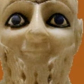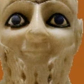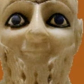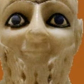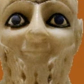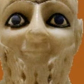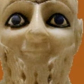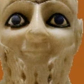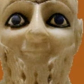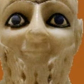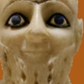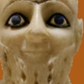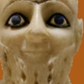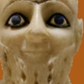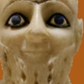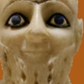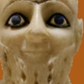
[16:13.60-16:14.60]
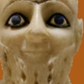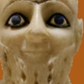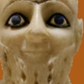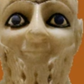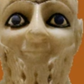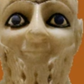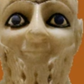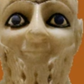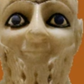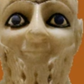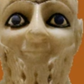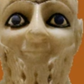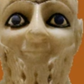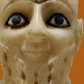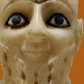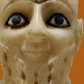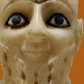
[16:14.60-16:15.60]

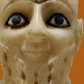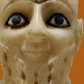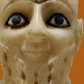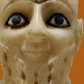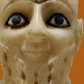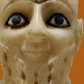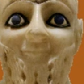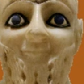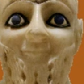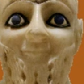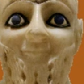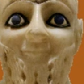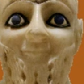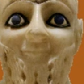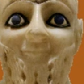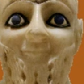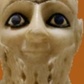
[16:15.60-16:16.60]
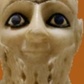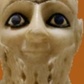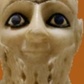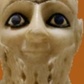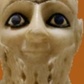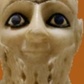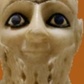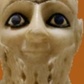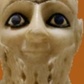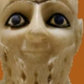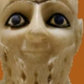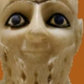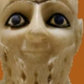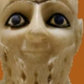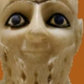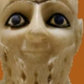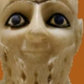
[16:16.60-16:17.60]

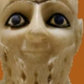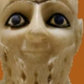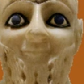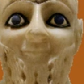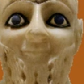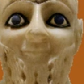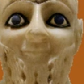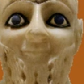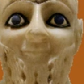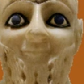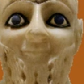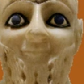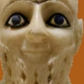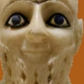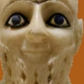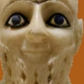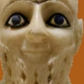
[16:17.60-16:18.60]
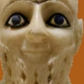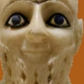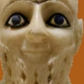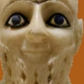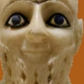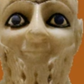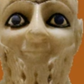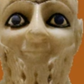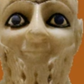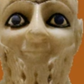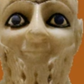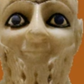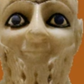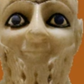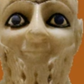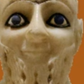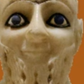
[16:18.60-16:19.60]

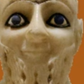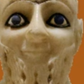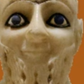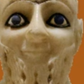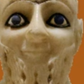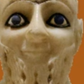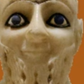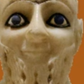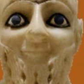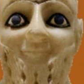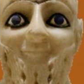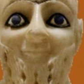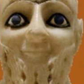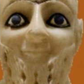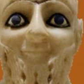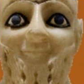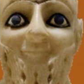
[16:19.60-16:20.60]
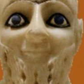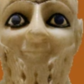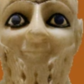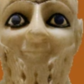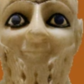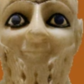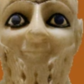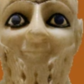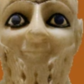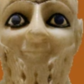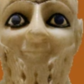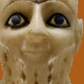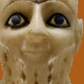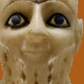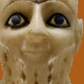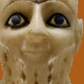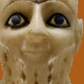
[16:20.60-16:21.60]
This is a still picture; no speech is visible.